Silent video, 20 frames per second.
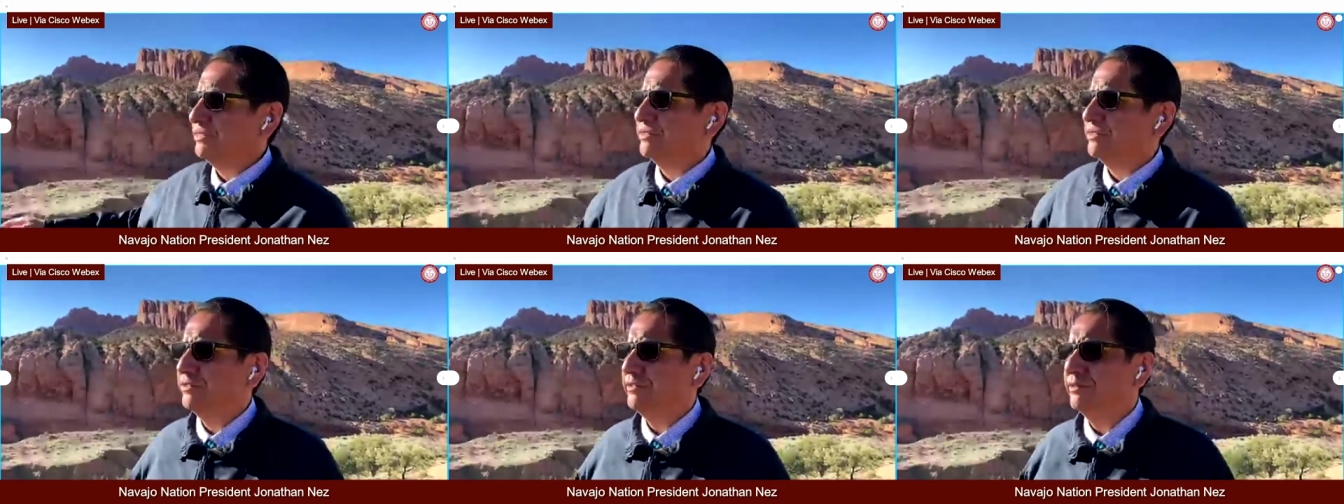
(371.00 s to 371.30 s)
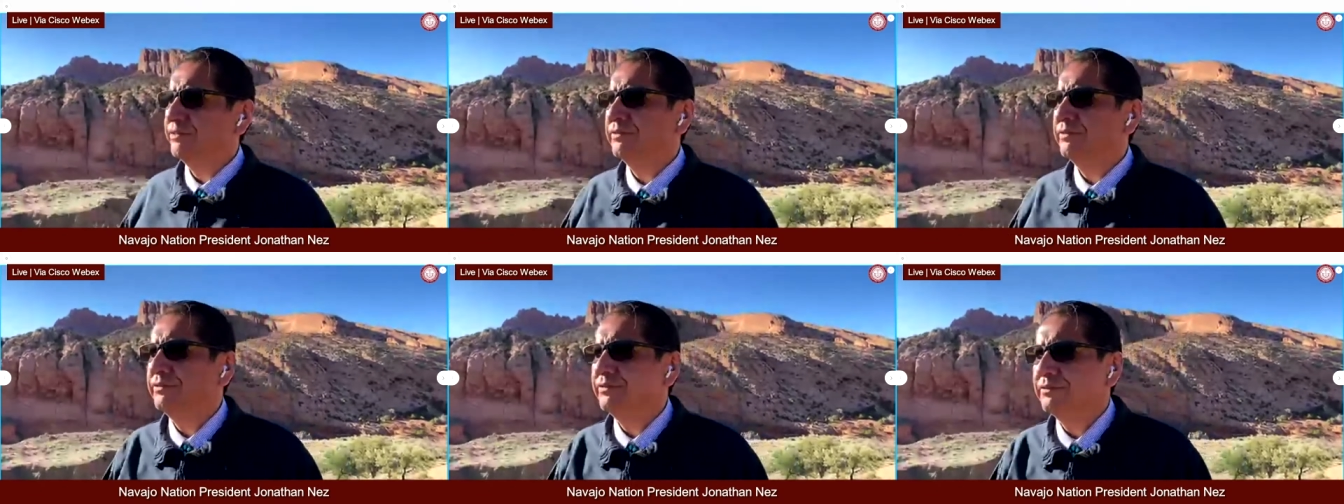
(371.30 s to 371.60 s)

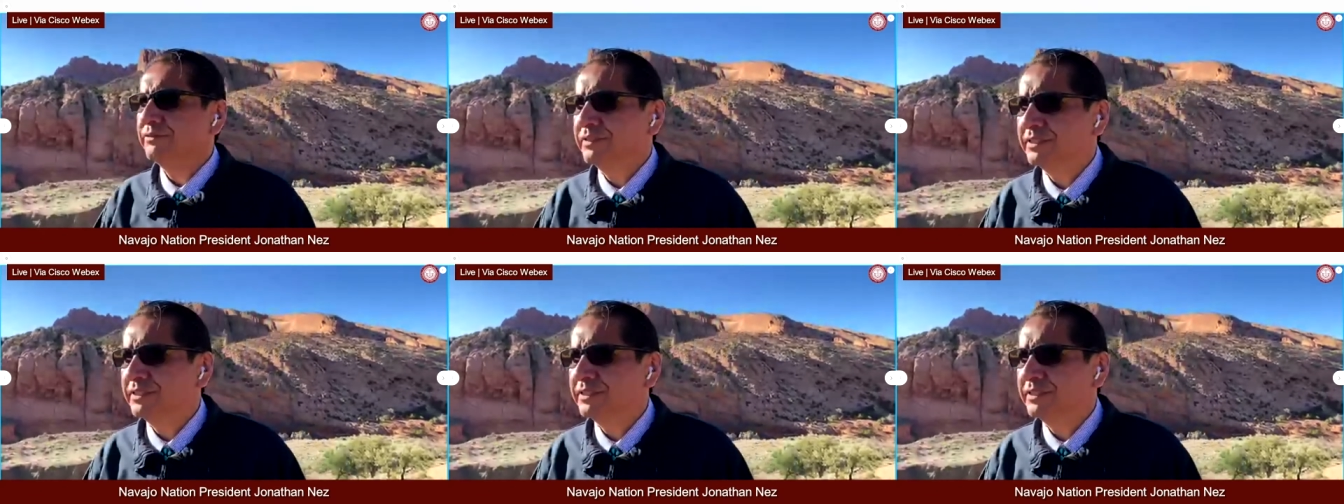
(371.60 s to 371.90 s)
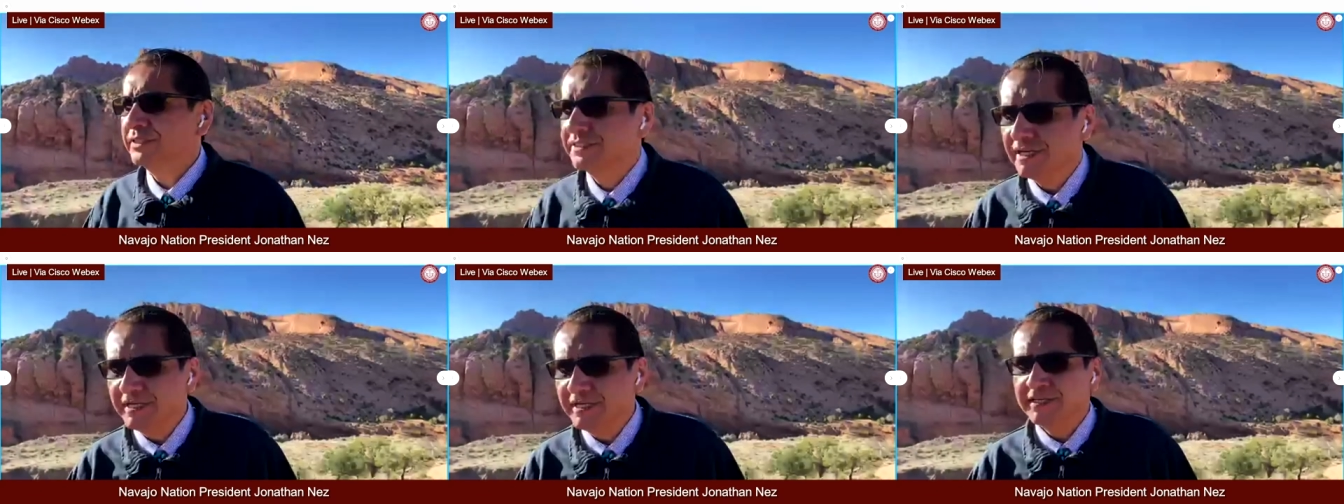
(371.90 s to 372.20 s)
opening
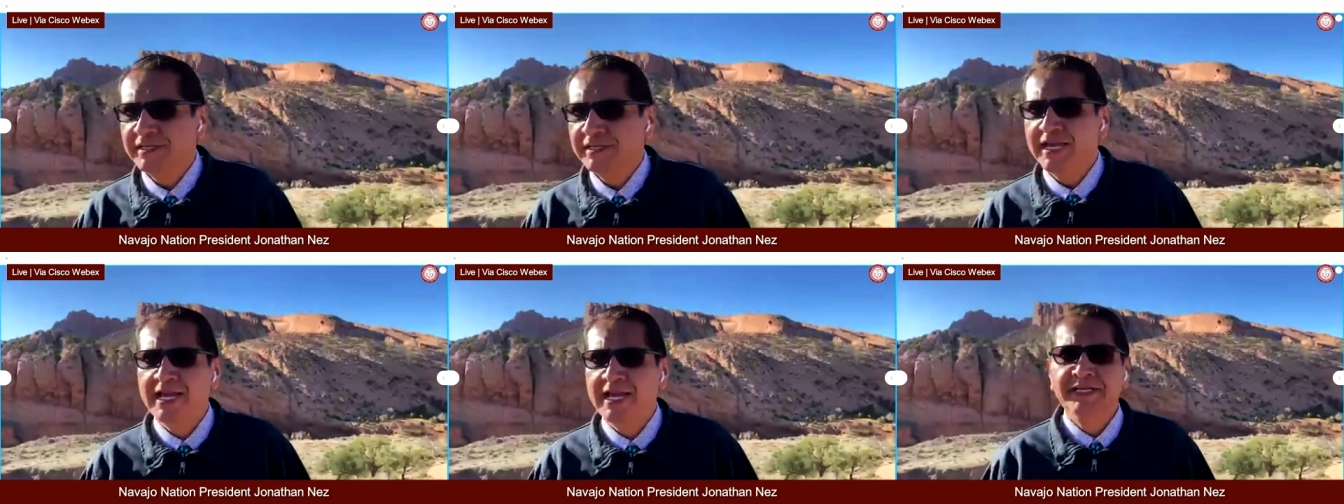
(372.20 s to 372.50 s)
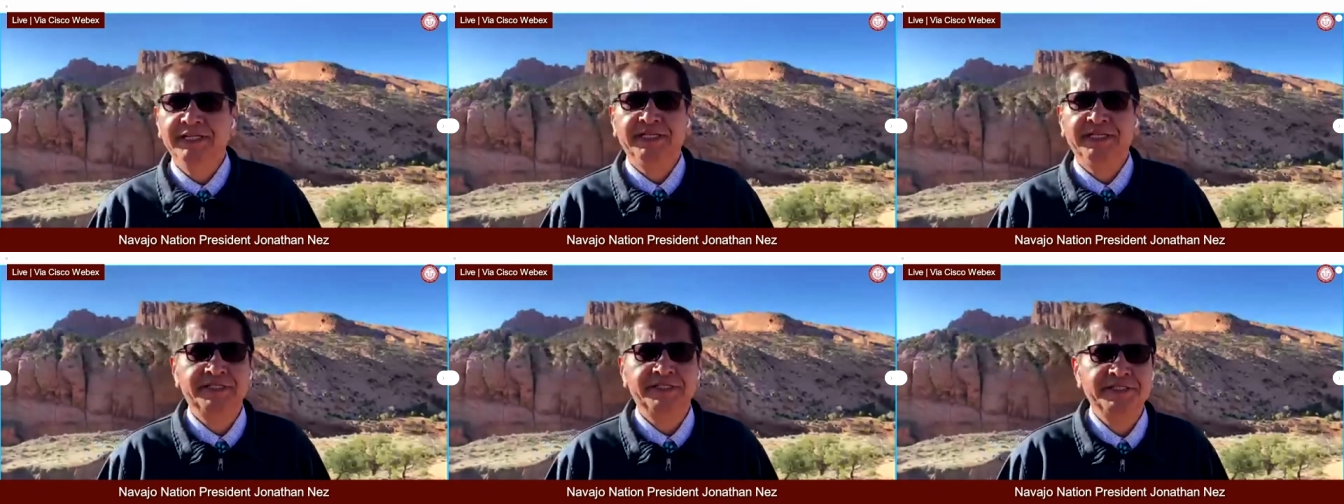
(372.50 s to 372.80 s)
to the
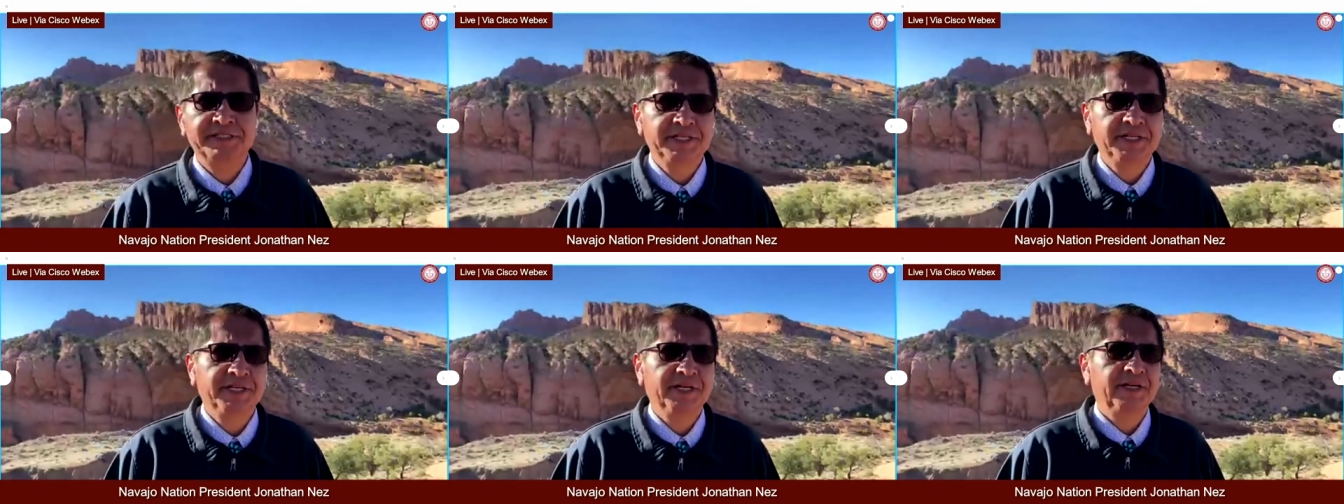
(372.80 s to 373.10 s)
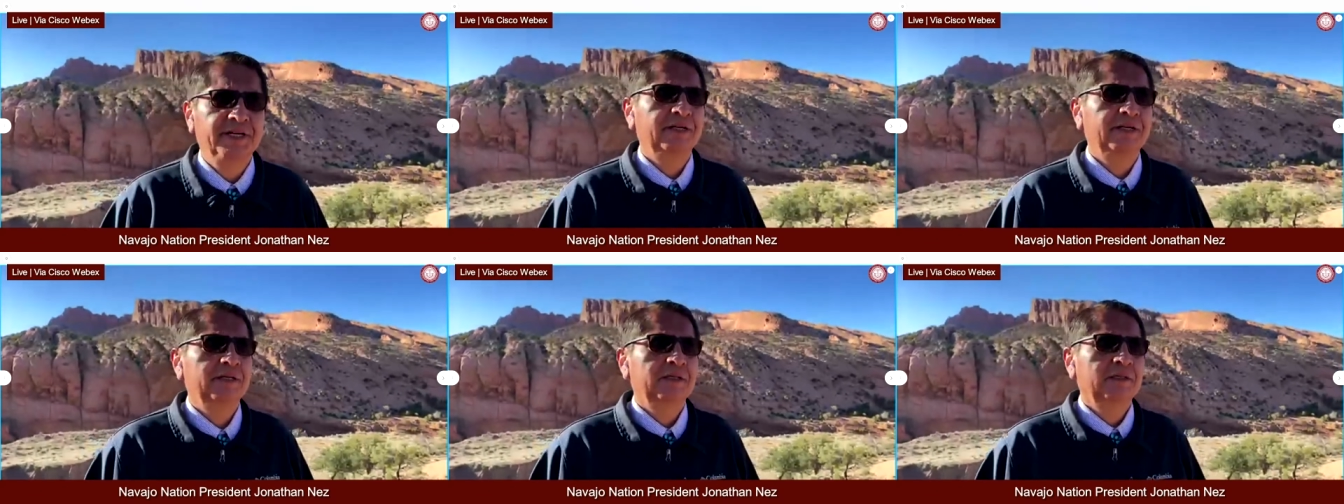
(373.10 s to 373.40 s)
Sayet
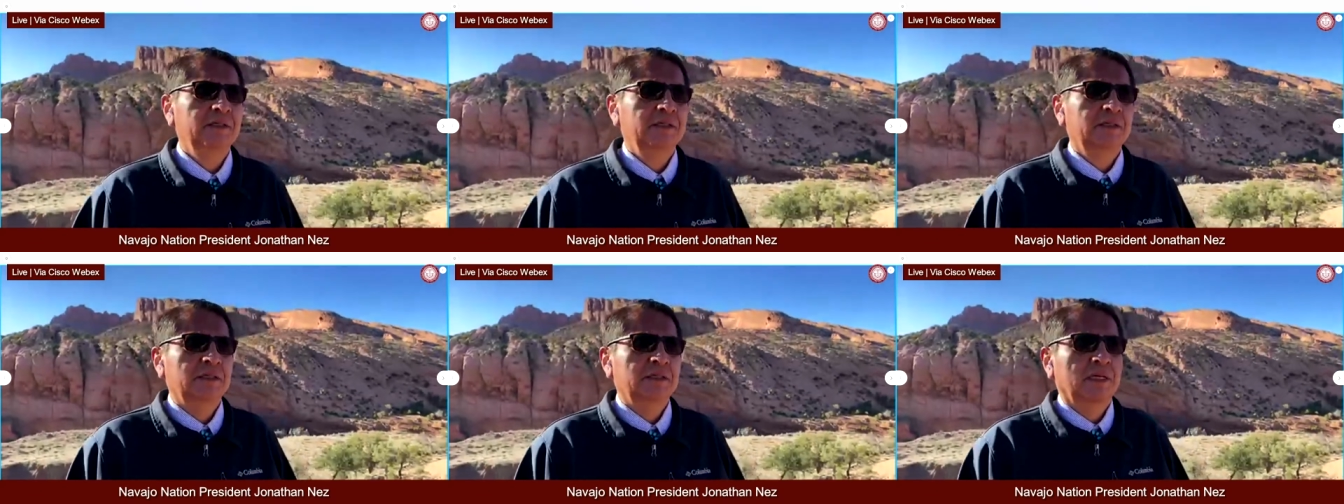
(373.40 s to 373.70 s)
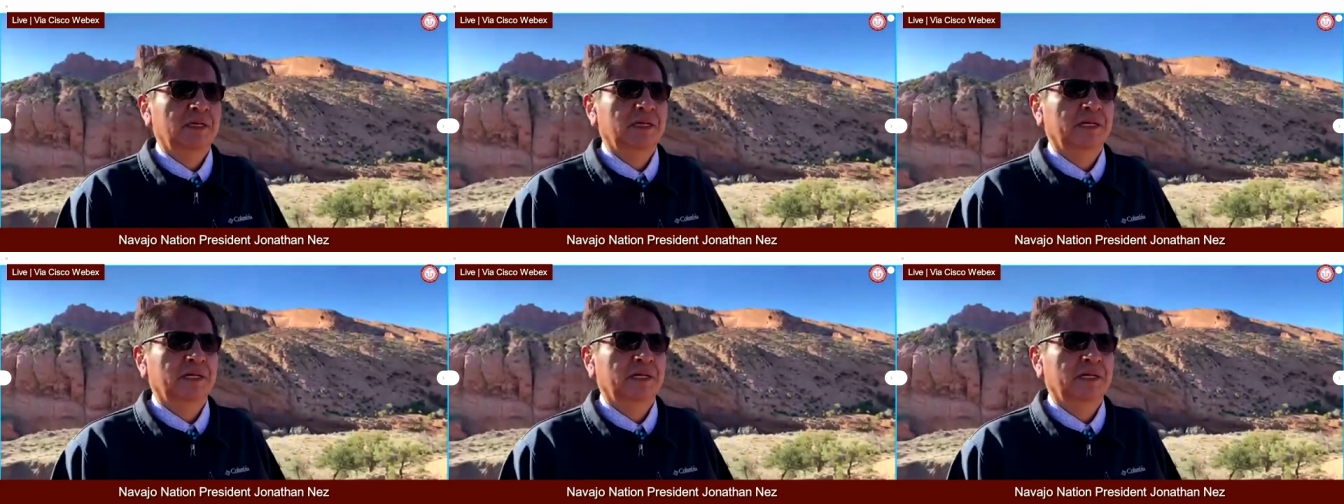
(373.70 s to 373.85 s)
Canyons here.